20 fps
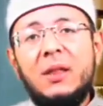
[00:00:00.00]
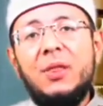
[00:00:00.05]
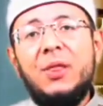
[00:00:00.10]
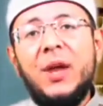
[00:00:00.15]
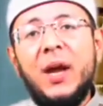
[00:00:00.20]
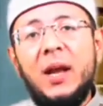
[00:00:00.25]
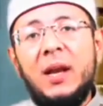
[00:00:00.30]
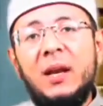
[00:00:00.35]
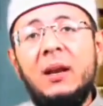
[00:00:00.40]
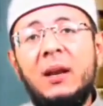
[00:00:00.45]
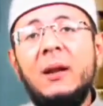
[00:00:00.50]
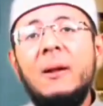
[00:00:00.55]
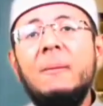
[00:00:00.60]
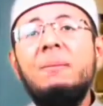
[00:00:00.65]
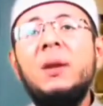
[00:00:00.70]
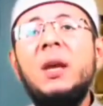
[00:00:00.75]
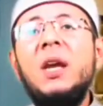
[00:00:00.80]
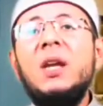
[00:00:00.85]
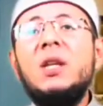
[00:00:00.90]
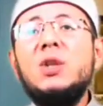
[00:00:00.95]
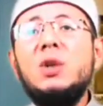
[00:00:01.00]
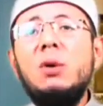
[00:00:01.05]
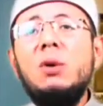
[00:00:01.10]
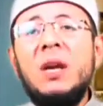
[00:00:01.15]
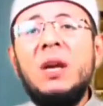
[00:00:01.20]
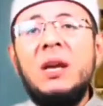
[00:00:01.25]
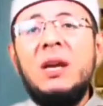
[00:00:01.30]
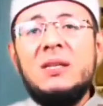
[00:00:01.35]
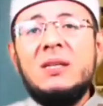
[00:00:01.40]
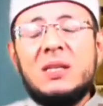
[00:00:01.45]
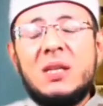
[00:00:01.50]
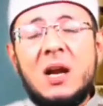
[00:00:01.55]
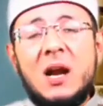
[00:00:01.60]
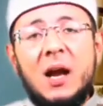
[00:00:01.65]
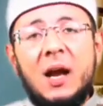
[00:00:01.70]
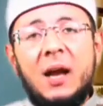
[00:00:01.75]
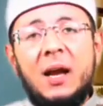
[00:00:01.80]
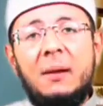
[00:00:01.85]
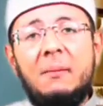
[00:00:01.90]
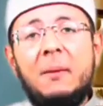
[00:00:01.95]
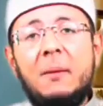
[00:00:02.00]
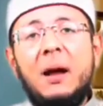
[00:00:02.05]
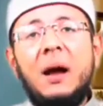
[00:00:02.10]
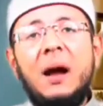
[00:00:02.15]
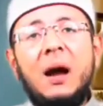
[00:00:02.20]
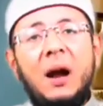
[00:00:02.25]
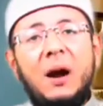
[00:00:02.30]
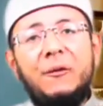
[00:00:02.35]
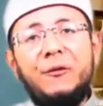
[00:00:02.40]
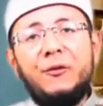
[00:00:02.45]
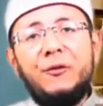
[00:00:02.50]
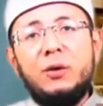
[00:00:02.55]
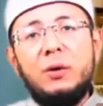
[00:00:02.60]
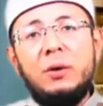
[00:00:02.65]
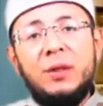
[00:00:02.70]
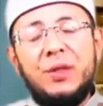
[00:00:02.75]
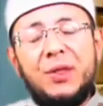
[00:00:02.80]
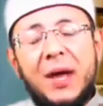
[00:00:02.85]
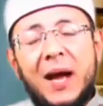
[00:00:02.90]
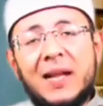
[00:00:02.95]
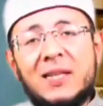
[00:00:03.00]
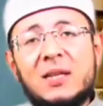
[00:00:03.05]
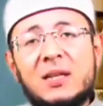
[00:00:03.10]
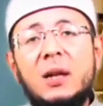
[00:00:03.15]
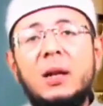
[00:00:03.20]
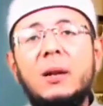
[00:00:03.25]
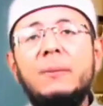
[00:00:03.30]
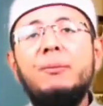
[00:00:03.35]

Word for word: then he took his time after that